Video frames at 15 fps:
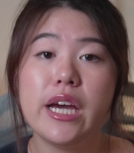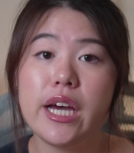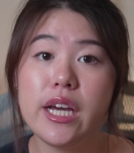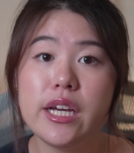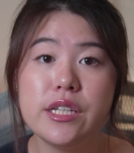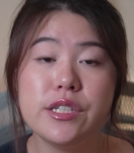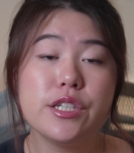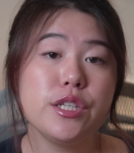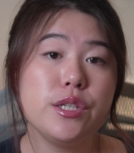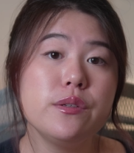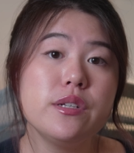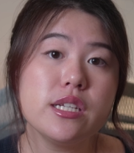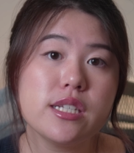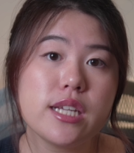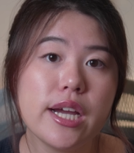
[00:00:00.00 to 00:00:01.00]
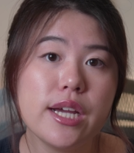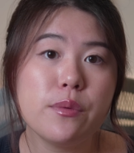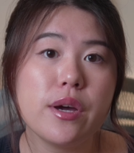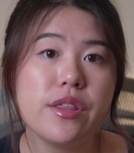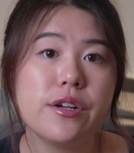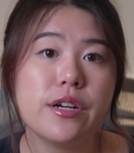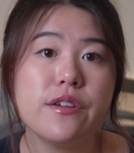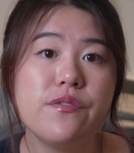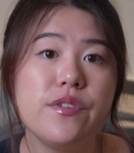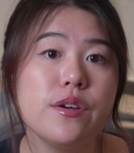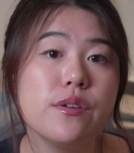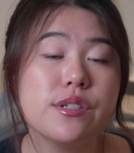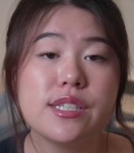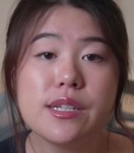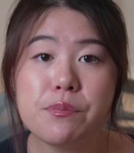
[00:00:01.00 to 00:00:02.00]
and you decide whether it
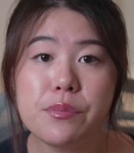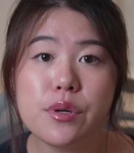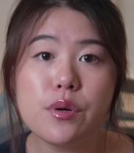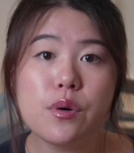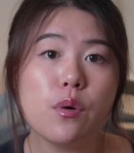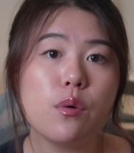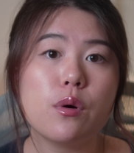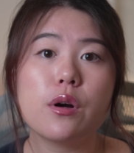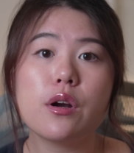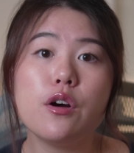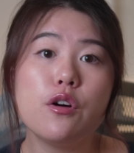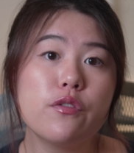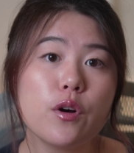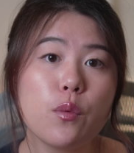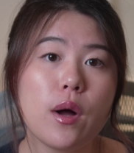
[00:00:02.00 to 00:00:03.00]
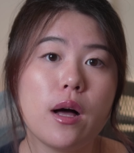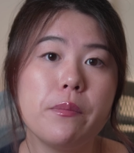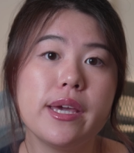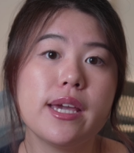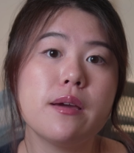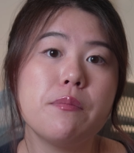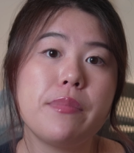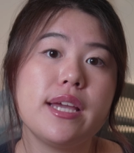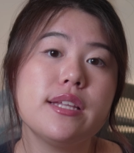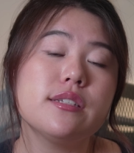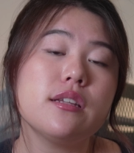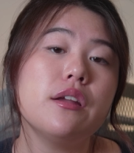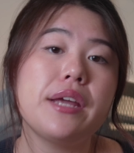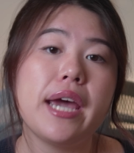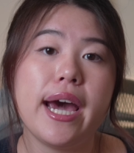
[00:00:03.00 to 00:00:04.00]
feels simple or overwhelming based
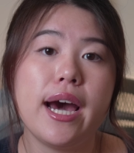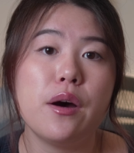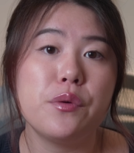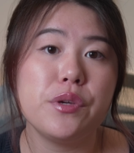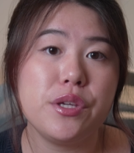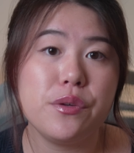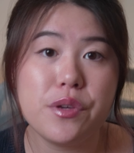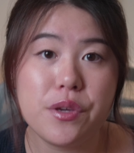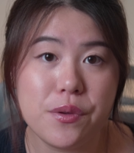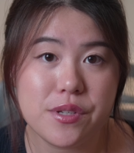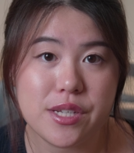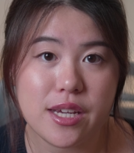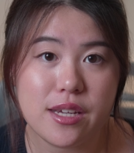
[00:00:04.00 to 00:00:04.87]
on how you use